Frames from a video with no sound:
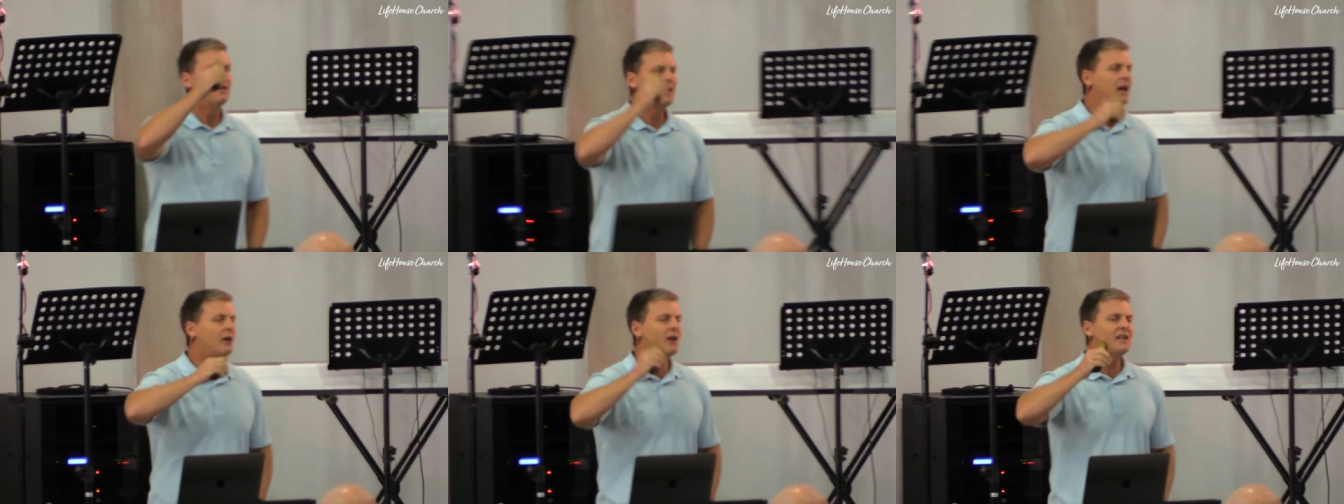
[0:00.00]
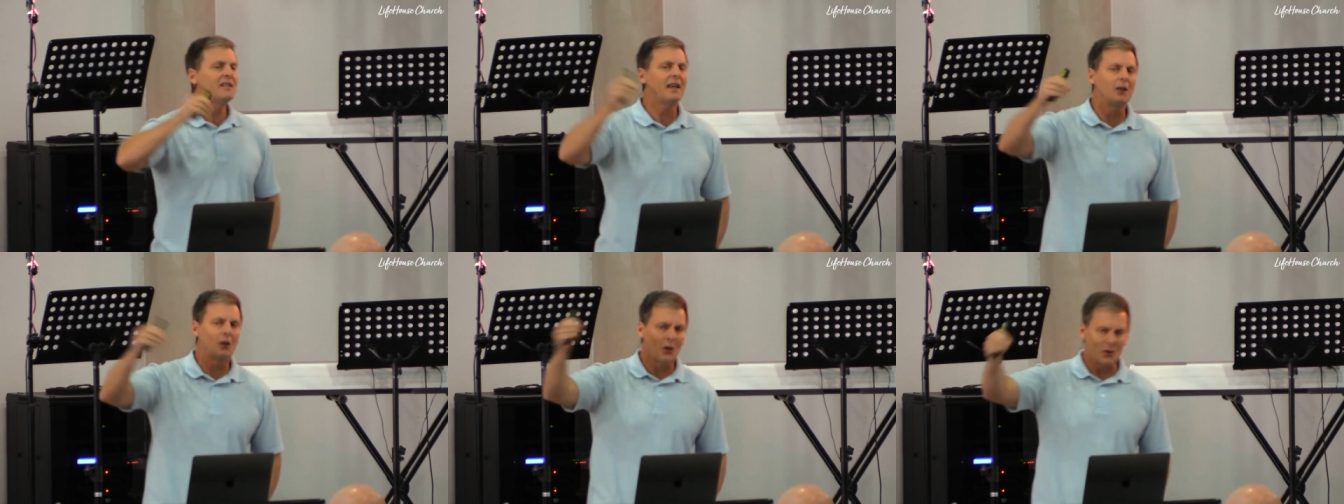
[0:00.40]
there is a
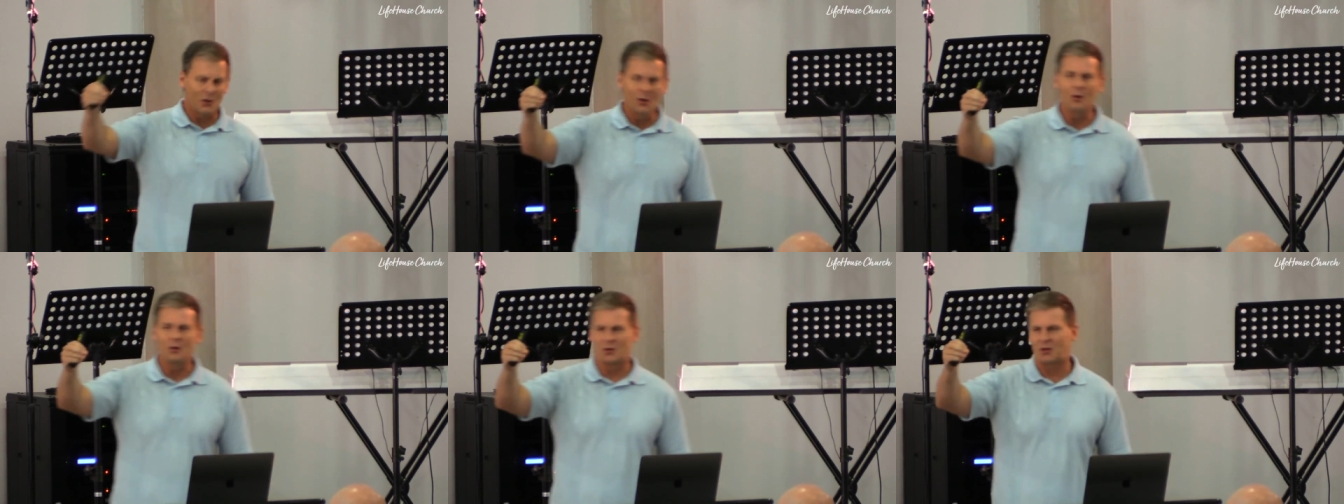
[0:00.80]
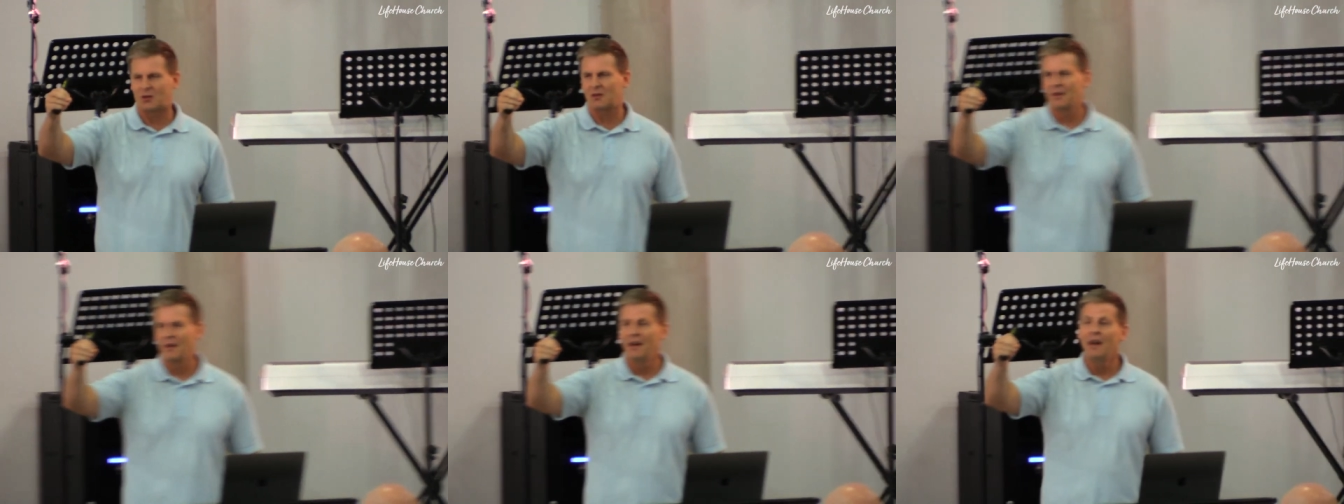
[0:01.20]
good news.
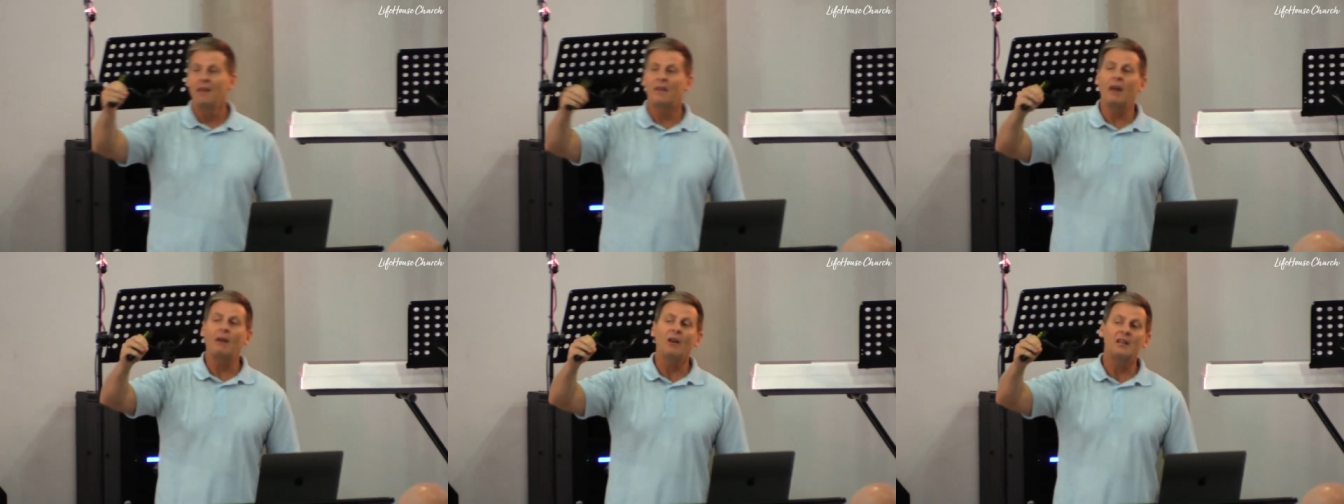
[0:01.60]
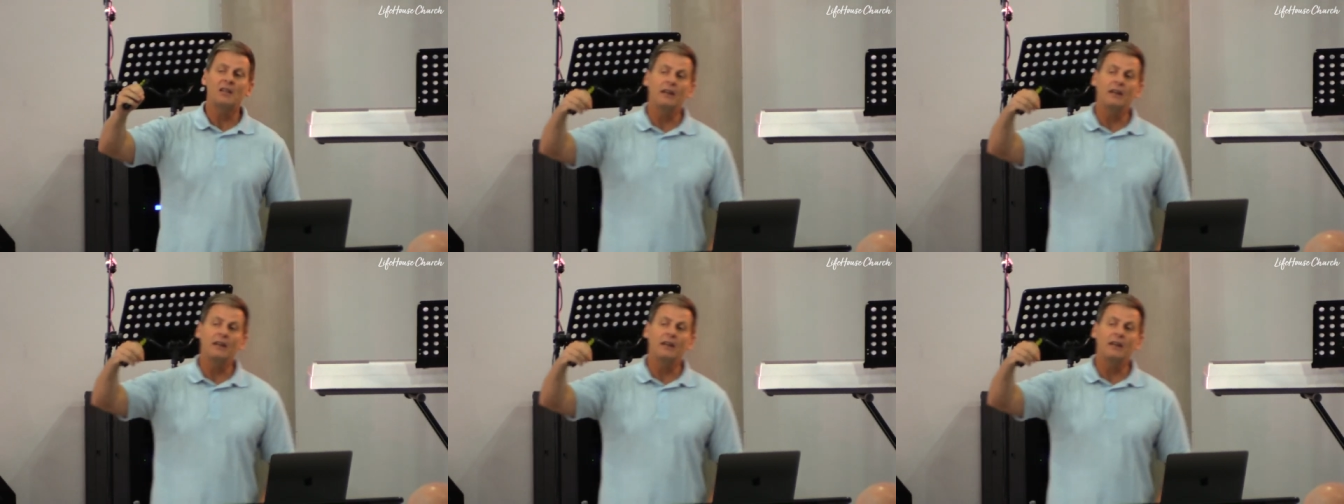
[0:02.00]
There is an